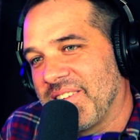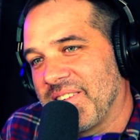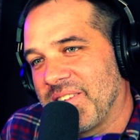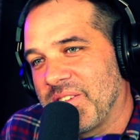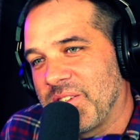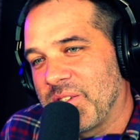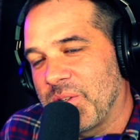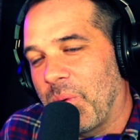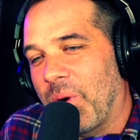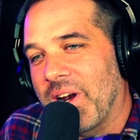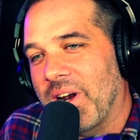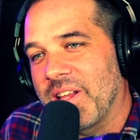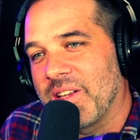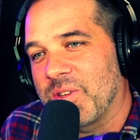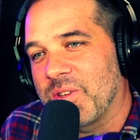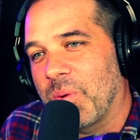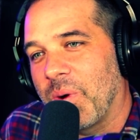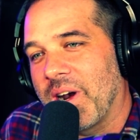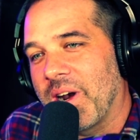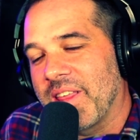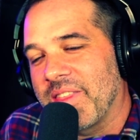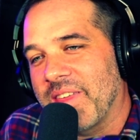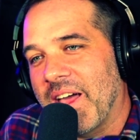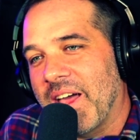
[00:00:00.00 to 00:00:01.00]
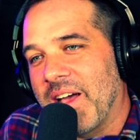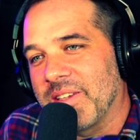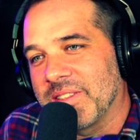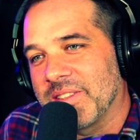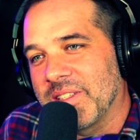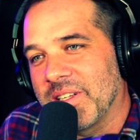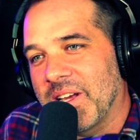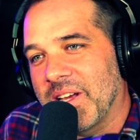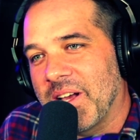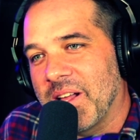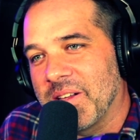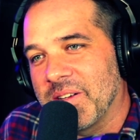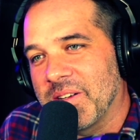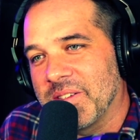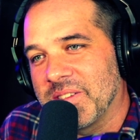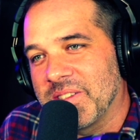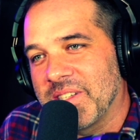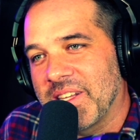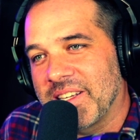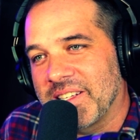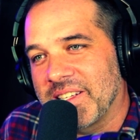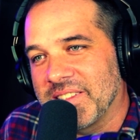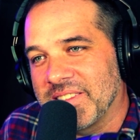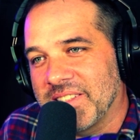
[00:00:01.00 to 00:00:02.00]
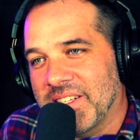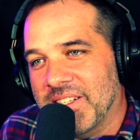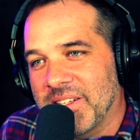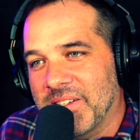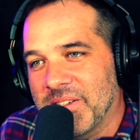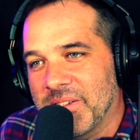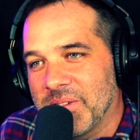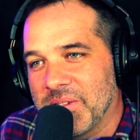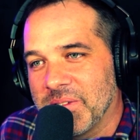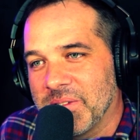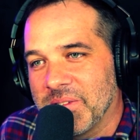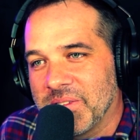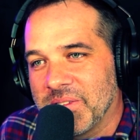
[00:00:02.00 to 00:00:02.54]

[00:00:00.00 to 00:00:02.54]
daughter to send nudes. $20,000, they can send a nude,